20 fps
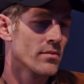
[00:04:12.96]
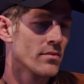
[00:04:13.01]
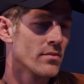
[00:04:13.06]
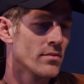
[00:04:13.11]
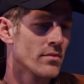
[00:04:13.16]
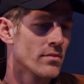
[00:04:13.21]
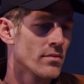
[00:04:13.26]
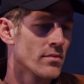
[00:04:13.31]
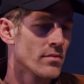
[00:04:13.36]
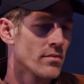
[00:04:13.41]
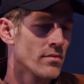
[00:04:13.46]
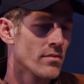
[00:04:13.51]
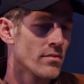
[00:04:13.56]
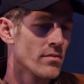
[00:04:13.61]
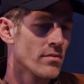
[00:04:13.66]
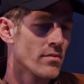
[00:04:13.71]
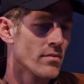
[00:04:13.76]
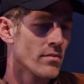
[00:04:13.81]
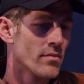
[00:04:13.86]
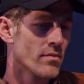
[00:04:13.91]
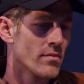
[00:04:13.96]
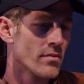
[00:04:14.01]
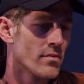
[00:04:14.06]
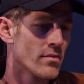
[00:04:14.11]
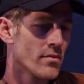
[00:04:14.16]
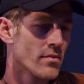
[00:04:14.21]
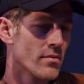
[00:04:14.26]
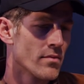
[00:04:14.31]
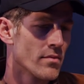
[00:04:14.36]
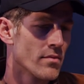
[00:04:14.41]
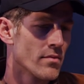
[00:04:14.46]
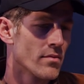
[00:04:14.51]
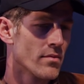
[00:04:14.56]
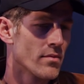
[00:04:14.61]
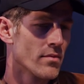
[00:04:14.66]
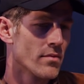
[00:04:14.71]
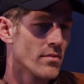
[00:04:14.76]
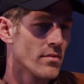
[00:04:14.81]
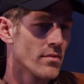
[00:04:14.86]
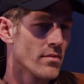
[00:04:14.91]

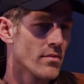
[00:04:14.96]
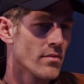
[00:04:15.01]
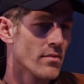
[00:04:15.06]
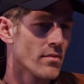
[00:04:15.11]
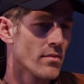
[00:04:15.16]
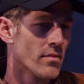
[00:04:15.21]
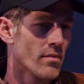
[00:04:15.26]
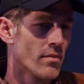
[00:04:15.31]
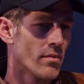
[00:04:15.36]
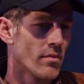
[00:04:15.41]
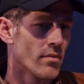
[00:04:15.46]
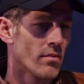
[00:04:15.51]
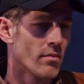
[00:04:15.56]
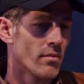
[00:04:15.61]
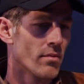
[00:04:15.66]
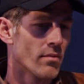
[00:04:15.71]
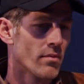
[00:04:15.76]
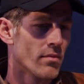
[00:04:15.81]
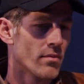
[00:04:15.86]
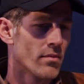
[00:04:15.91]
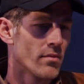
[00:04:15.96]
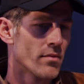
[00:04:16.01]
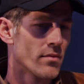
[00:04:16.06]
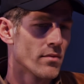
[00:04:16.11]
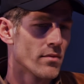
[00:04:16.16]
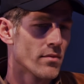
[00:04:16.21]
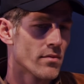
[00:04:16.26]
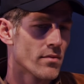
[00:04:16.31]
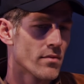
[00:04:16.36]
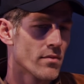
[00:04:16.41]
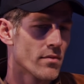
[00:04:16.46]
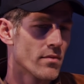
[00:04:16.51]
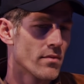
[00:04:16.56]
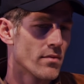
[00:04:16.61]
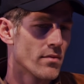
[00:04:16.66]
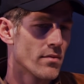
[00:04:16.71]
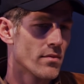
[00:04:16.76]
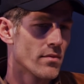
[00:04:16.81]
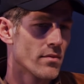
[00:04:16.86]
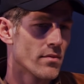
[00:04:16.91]

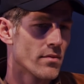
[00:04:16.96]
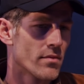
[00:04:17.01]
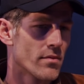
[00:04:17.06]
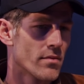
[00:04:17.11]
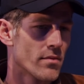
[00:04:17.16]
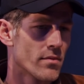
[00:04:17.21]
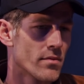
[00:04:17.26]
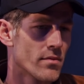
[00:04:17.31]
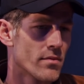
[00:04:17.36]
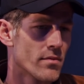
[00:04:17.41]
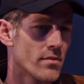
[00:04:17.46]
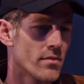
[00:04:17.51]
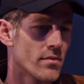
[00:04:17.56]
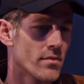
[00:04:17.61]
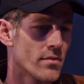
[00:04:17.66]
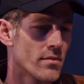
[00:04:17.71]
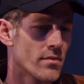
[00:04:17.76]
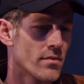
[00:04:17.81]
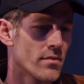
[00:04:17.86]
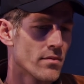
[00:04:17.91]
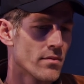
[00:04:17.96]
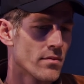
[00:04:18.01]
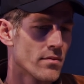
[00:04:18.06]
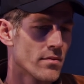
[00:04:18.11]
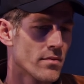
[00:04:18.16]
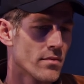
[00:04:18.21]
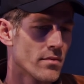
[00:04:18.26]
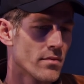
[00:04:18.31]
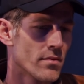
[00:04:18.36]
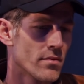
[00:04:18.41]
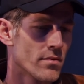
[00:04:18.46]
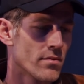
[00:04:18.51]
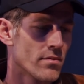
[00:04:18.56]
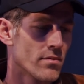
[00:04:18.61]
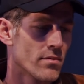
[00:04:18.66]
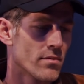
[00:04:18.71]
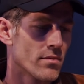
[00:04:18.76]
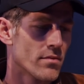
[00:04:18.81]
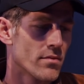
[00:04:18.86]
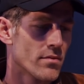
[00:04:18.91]

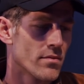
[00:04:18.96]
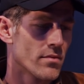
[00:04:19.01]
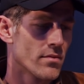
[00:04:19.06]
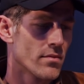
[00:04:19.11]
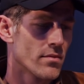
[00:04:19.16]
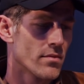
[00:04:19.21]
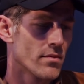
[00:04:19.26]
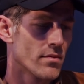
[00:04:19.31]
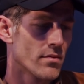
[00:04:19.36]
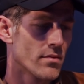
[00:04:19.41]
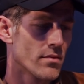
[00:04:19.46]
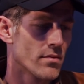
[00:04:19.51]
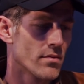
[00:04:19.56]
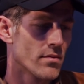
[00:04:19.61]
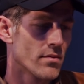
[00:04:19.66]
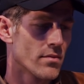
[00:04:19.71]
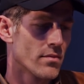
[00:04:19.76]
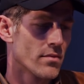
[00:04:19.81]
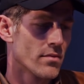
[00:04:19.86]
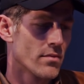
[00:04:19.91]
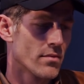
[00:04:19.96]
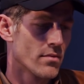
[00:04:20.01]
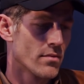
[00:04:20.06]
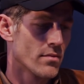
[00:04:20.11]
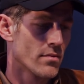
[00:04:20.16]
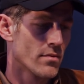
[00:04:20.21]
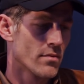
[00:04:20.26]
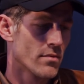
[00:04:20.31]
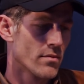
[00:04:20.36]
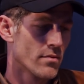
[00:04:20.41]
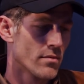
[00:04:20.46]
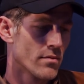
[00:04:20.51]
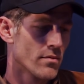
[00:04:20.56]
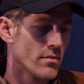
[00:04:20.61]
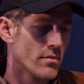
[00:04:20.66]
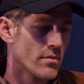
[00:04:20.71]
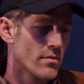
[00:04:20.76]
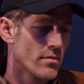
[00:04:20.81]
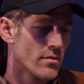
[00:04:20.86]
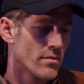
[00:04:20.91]
[no speech]